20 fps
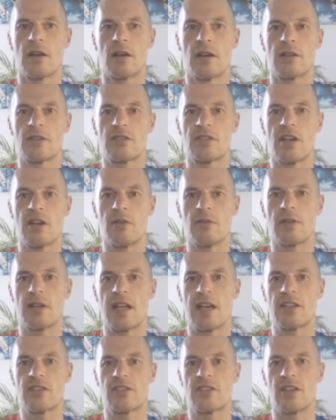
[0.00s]
So
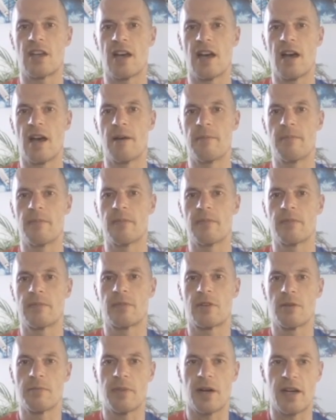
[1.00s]
let's
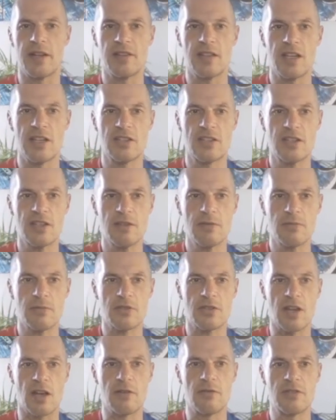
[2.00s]
combine these two.
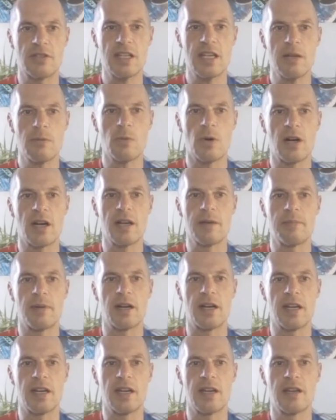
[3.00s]
So dy by
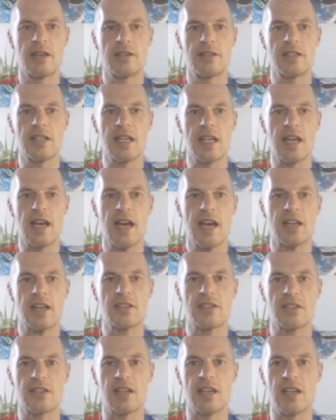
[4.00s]

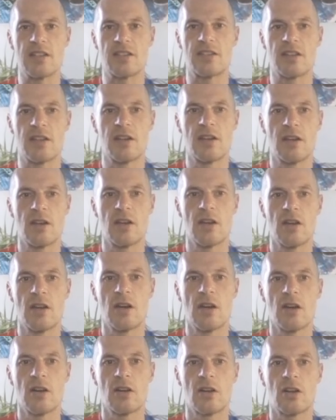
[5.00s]
dx is
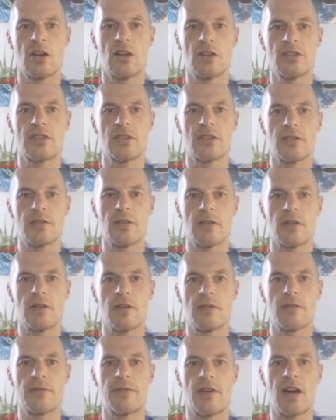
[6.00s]
cos
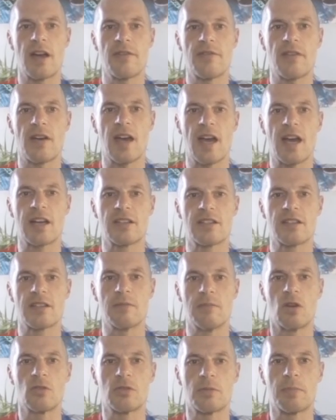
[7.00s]
5x
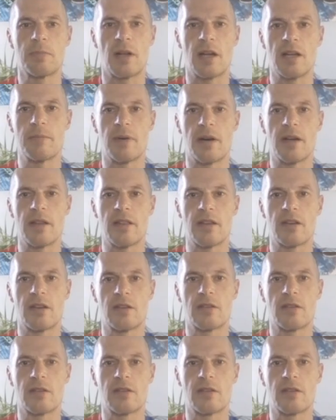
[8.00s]
multiplied by the,